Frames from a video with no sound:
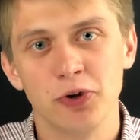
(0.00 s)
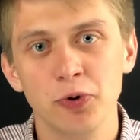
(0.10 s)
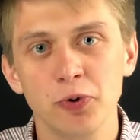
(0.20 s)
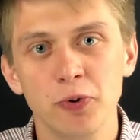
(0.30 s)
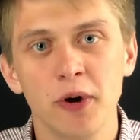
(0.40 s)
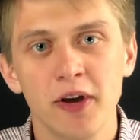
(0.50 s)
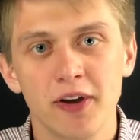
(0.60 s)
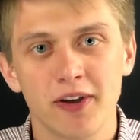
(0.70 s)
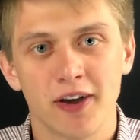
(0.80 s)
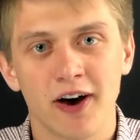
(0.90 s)
who
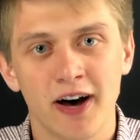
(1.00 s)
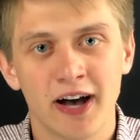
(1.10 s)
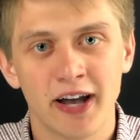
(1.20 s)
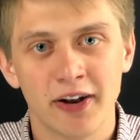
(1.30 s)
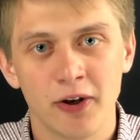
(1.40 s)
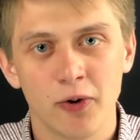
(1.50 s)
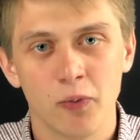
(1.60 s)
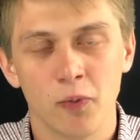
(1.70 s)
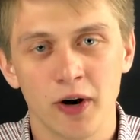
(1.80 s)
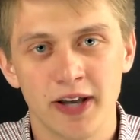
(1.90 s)
God
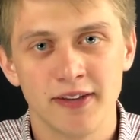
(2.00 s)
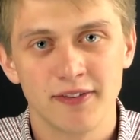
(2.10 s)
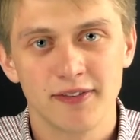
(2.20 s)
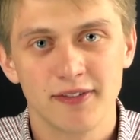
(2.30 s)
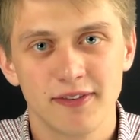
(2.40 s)
was